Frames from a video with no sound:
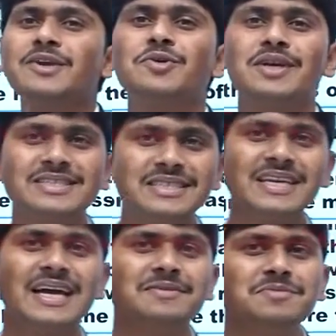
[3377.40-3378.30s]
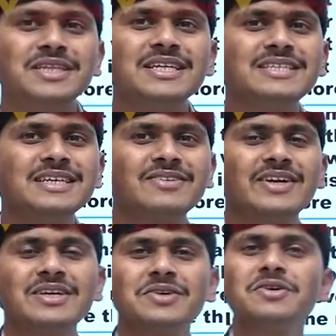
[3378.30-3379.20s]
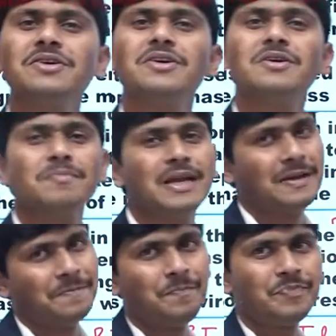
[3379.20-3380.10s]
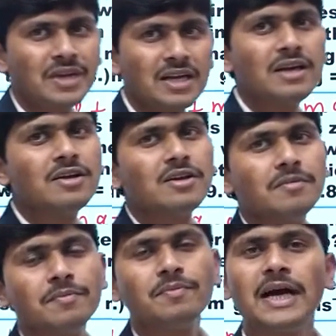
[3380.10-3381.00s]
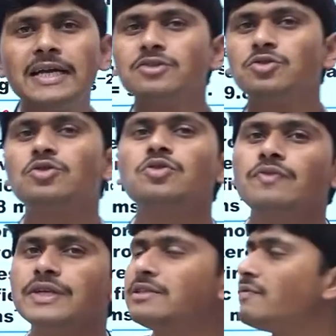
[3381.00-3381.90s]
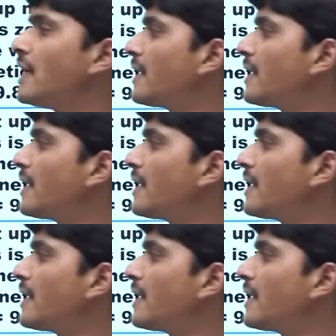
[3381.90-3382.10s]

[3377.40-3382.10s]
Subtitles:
you can say mg is equal to bill. Clear? Due to which we are